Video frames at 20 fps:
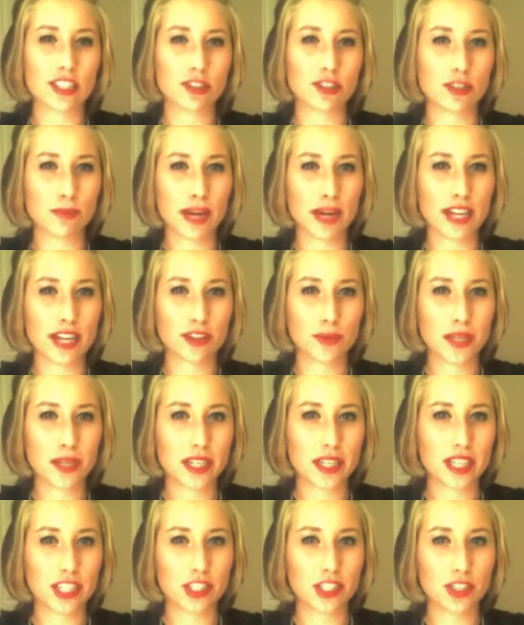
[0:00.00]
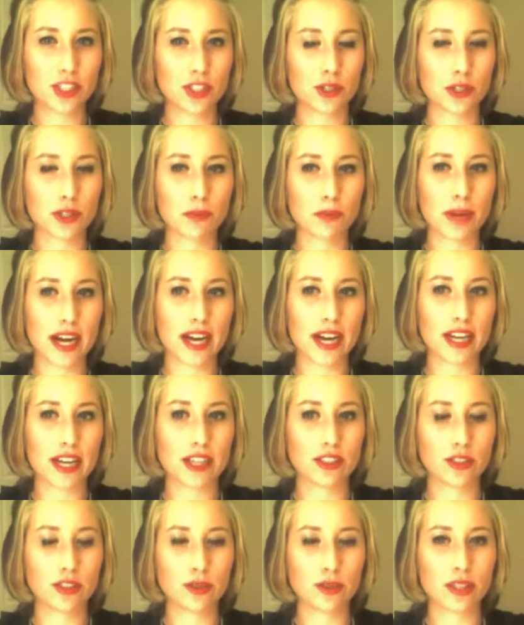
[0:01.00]
You can buy three and get two, or buy
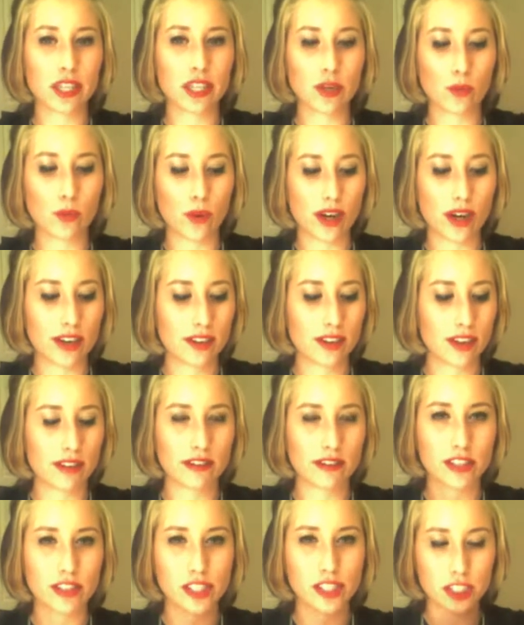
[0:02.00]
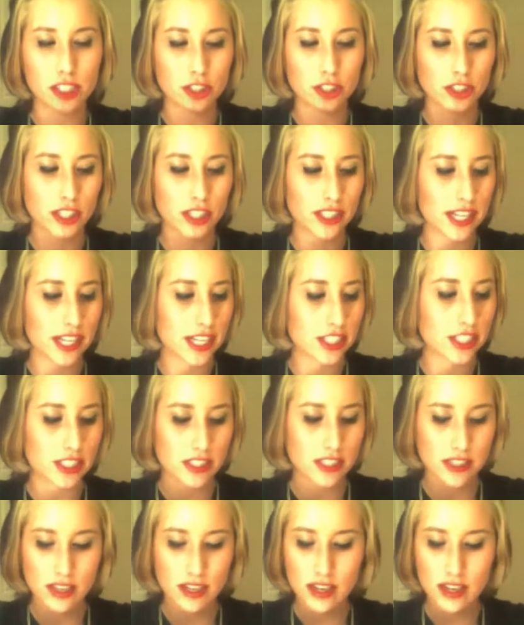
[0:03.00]
two and get one of the signature collection.